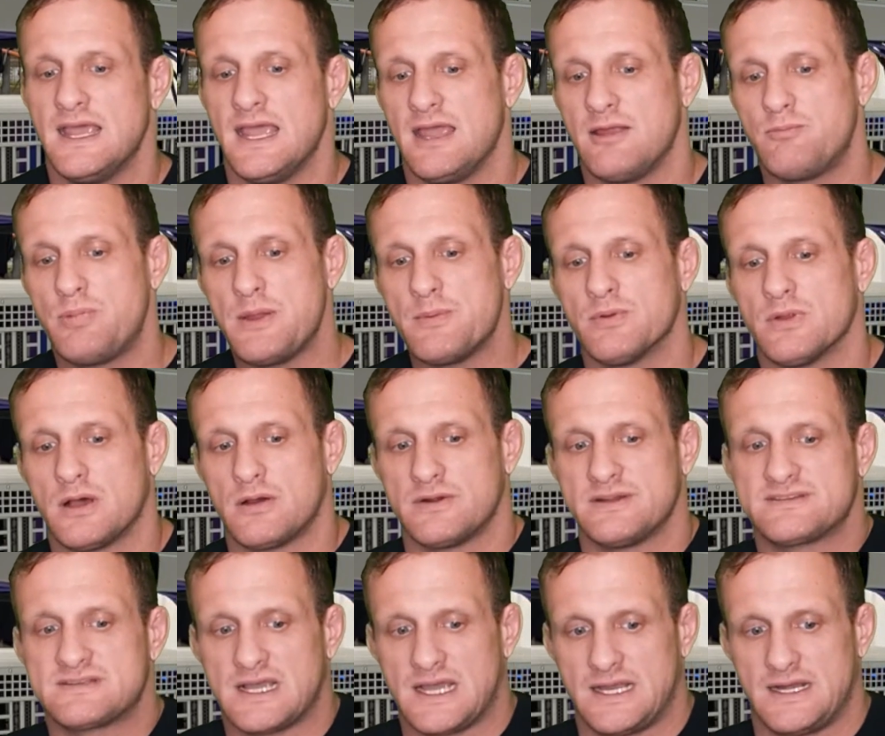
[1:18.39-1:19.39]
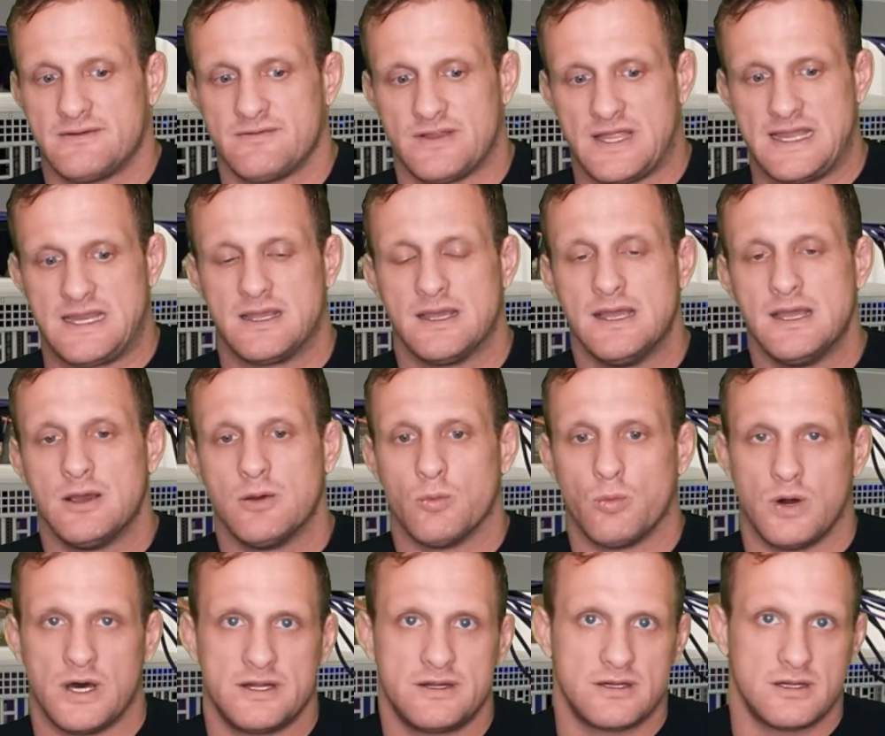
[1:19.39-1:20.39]
And people always kind of like
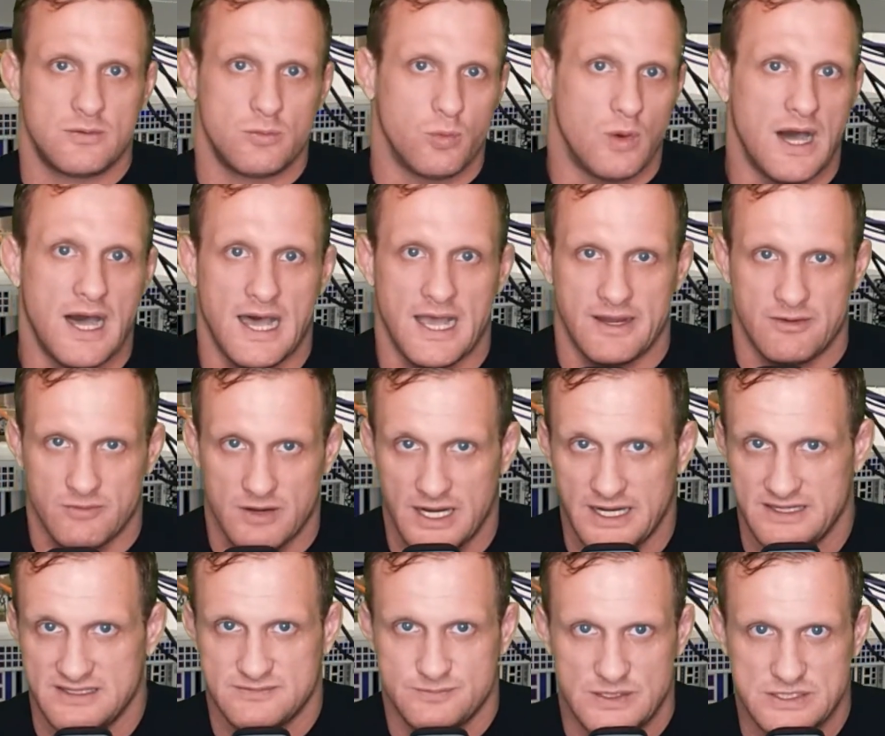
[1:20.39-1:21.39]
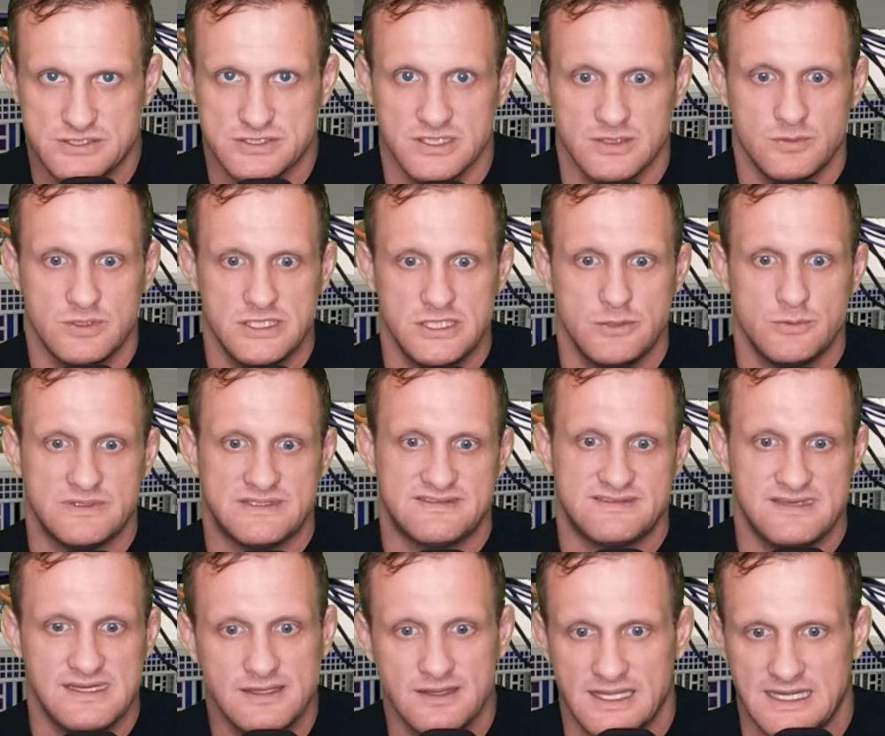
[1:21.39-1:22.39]
wondered why, right? Especially when you would
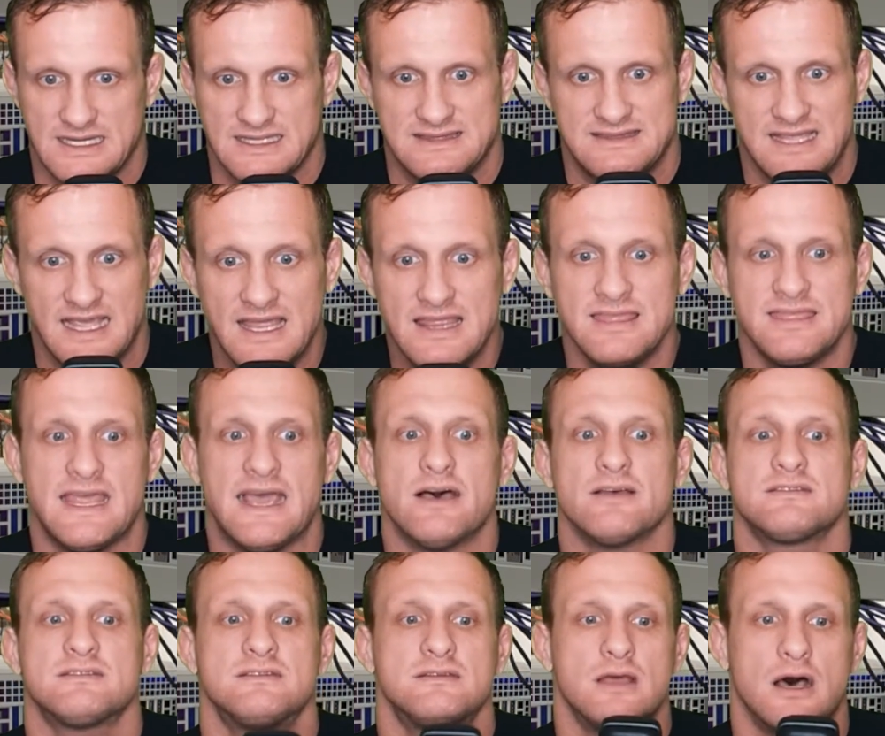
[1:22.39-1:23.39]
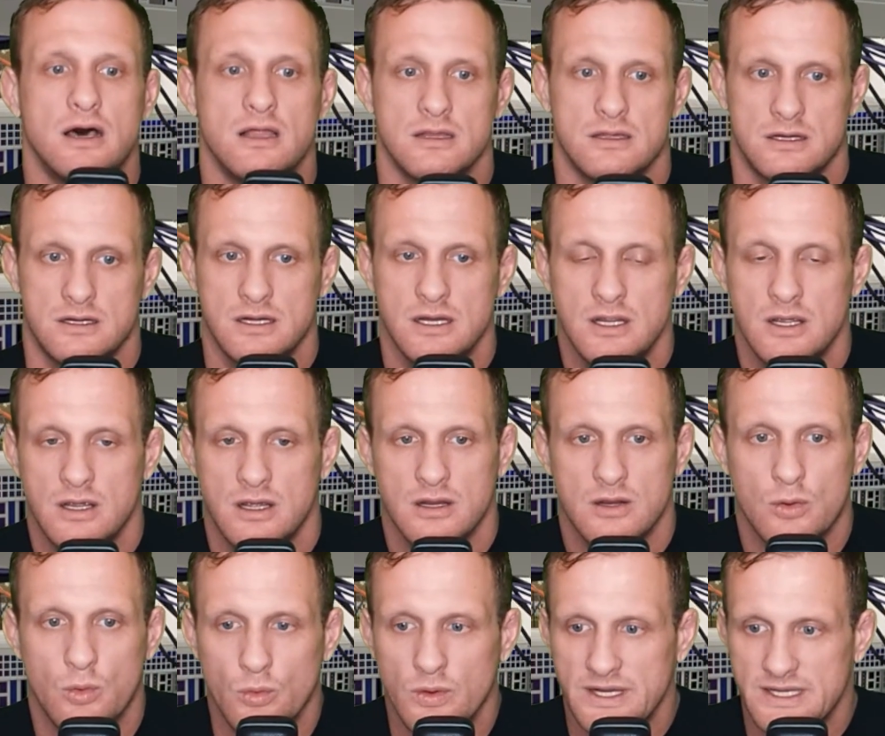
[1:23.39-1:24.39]
see like a $10,000
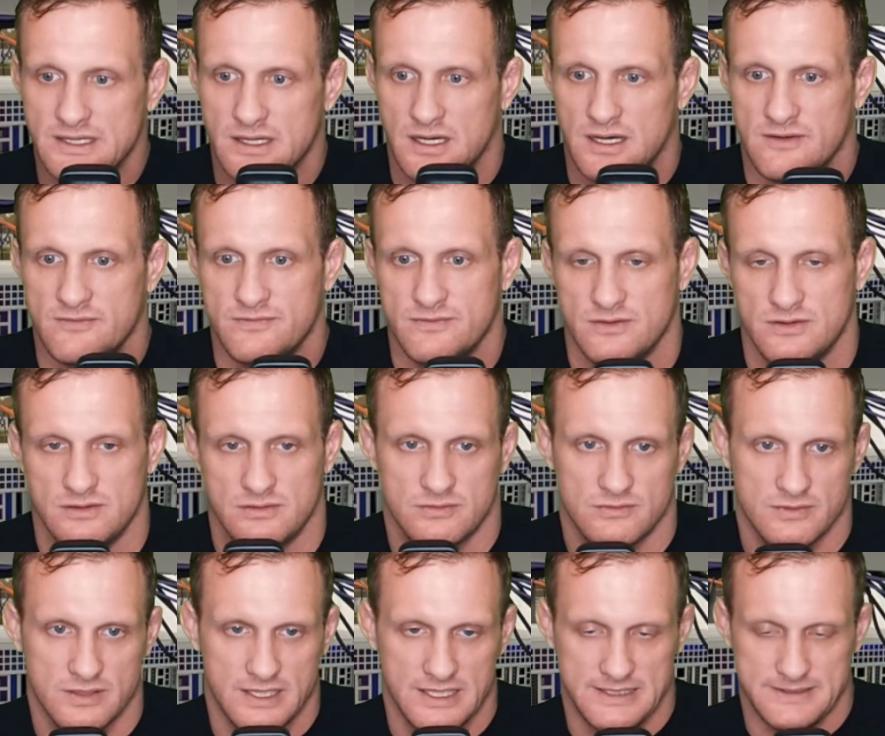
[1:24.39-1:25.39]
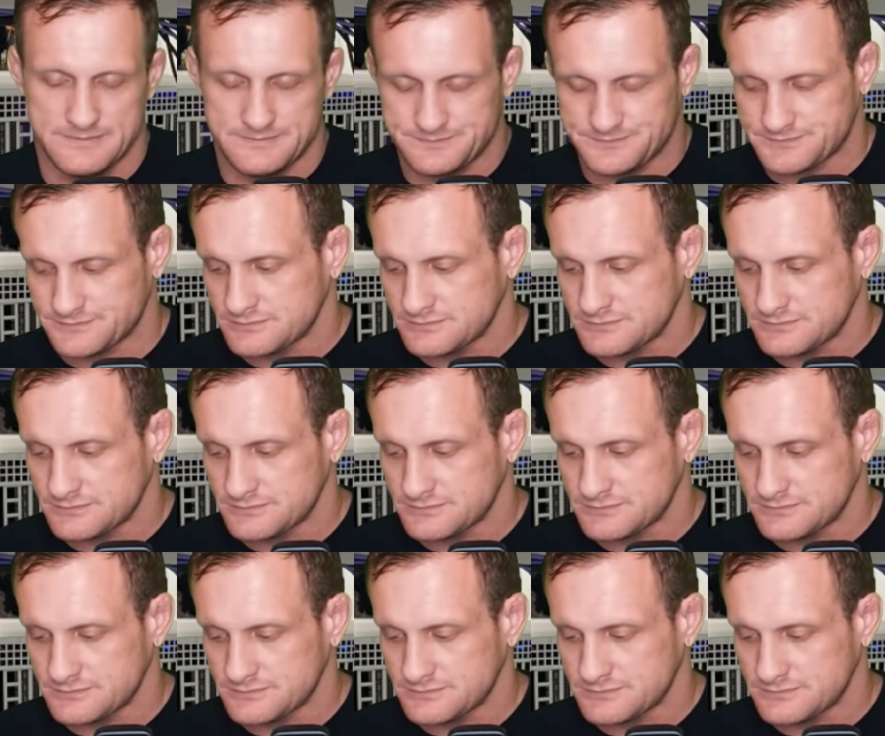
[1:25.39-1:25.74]
coin offer, right?